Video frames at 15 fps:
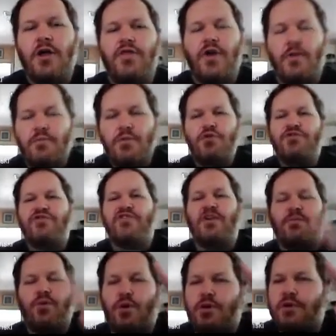most
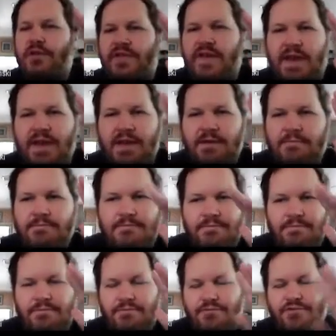important thing,
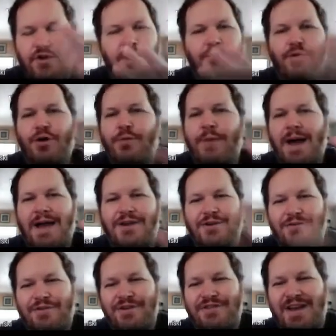try to pull back here
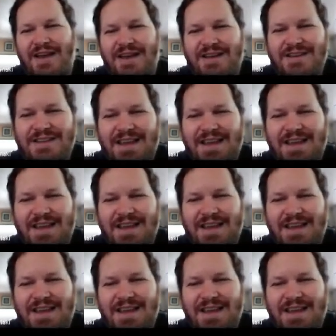for a second.